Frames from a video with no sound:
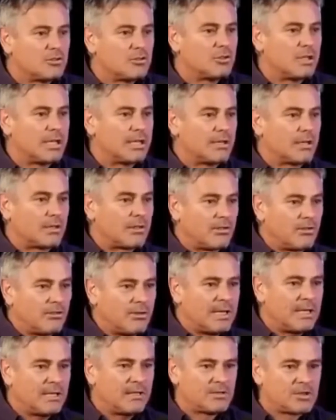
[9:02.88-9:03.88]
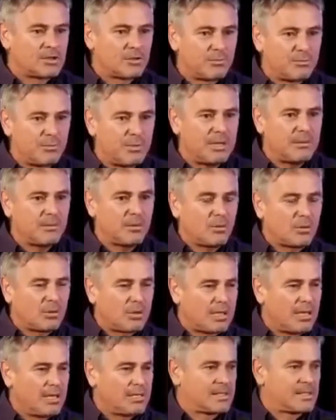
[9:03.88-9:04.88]
to do in the 3 Supreme
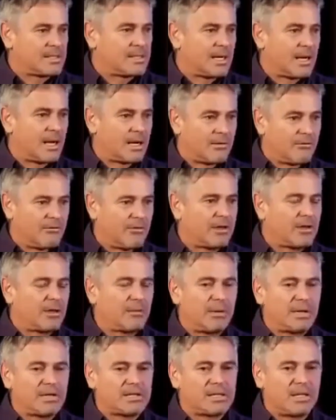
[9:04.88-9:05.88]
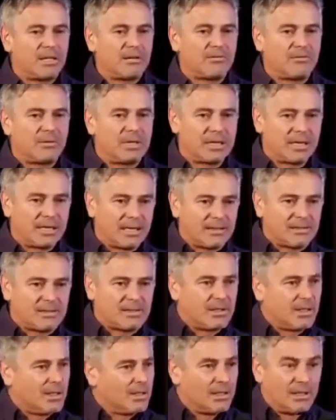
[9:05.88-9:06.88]
Court cases that I defended myself
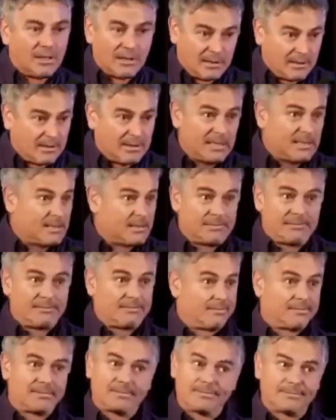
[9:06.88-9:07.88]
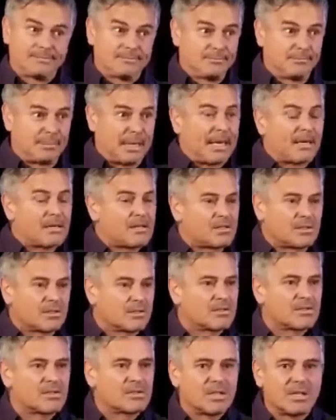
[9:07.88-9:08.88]
against these
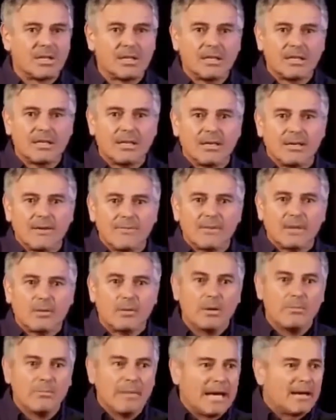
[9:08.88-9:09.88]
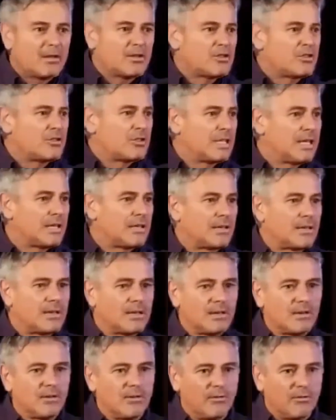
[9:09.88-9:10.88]
banksters, we managed to
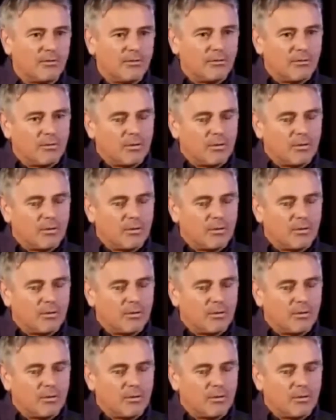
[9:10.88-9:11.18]
get